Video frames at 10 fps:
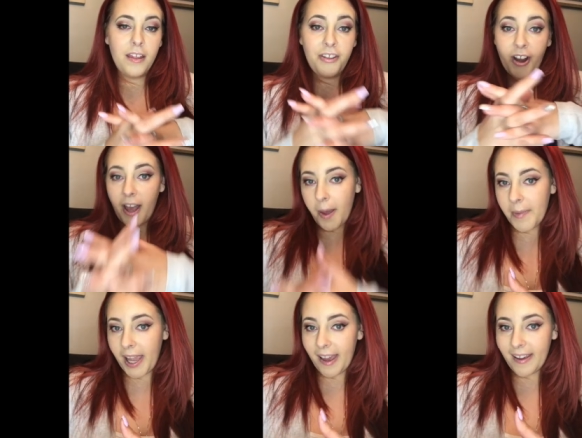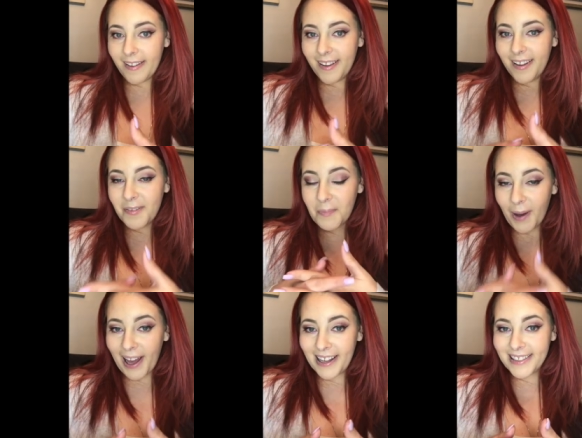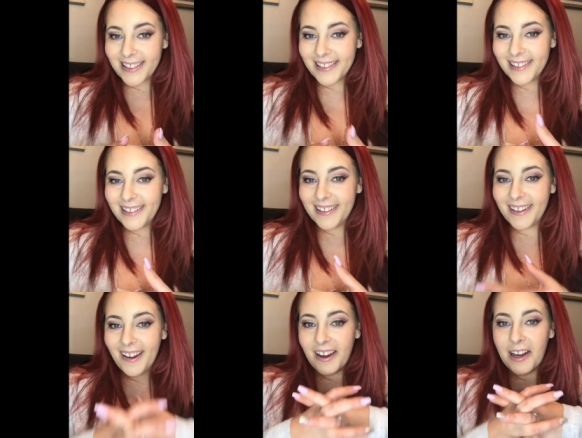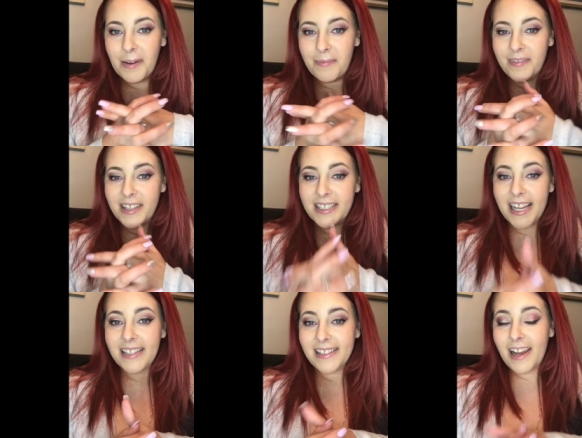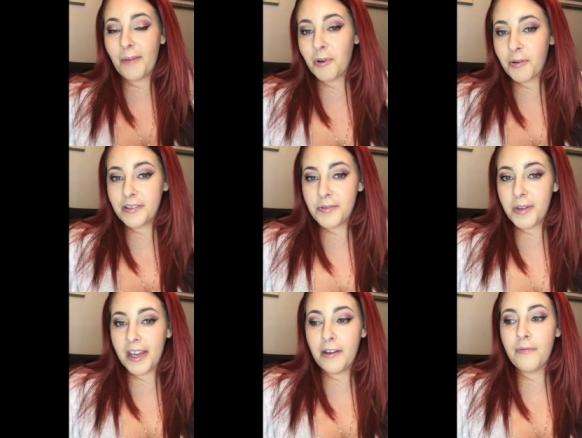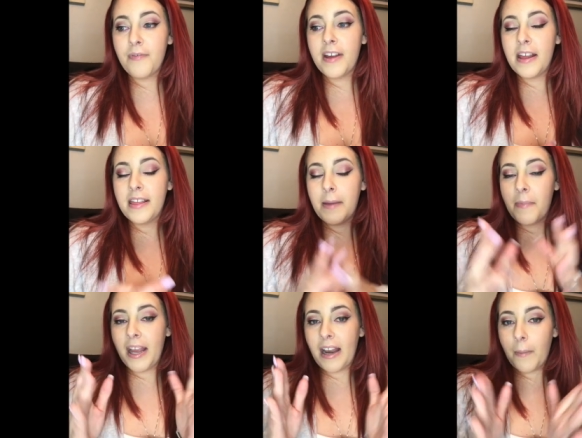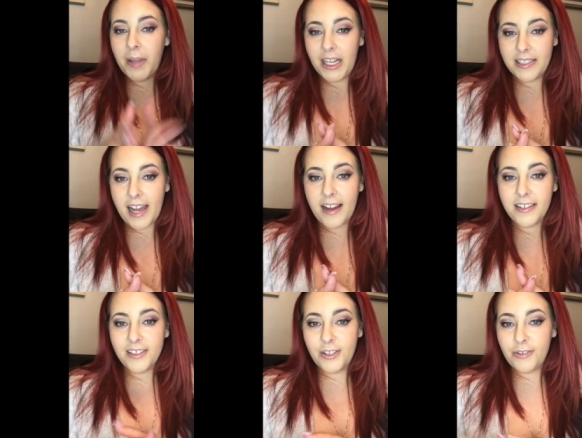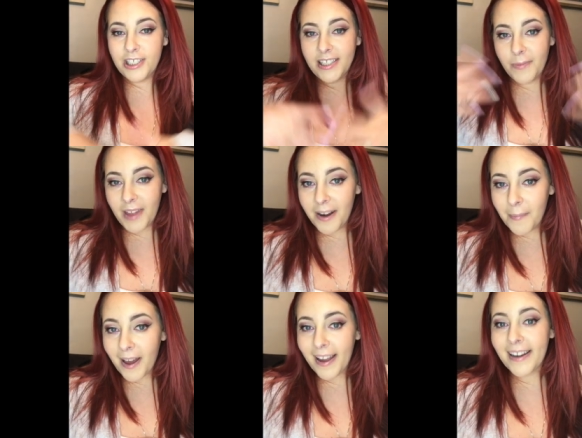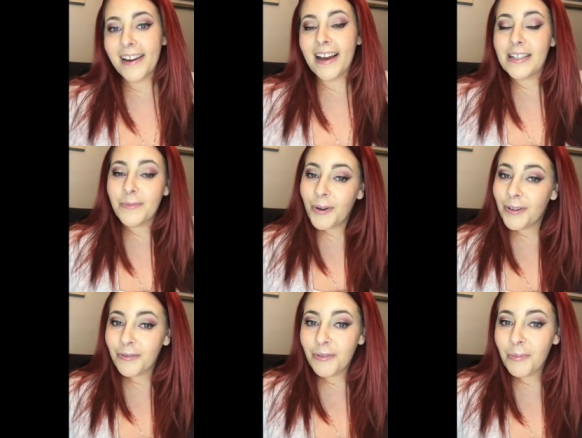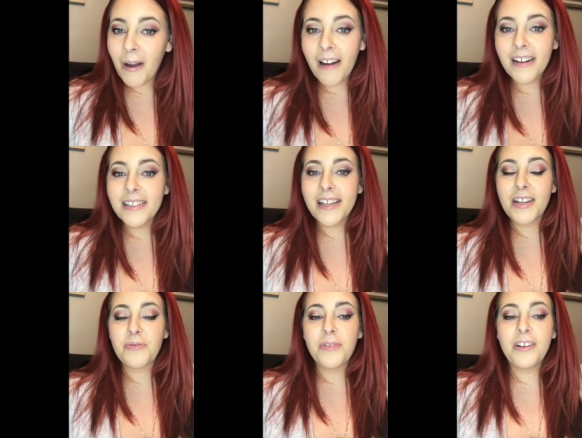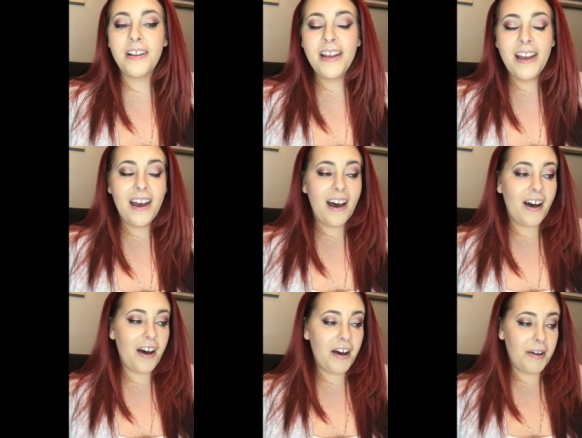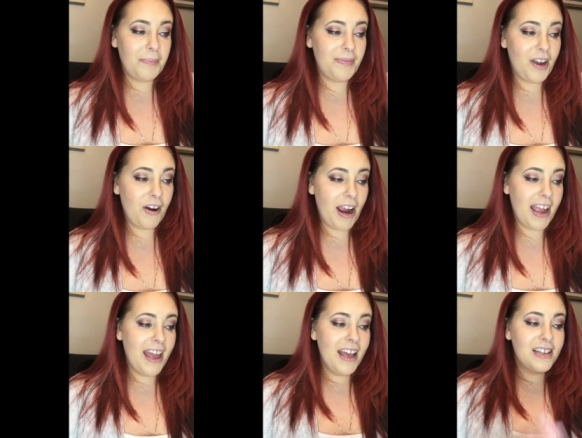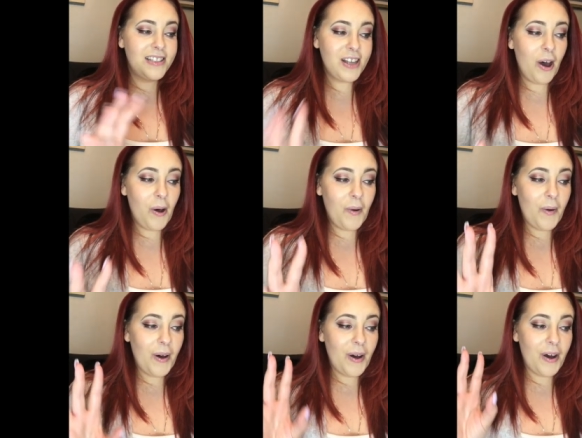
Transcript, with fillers: they're coming, but um, the dates that I'm going to give, they might not be exact. So just keep that in mind as I'm going through the product schedule. Um, all right, so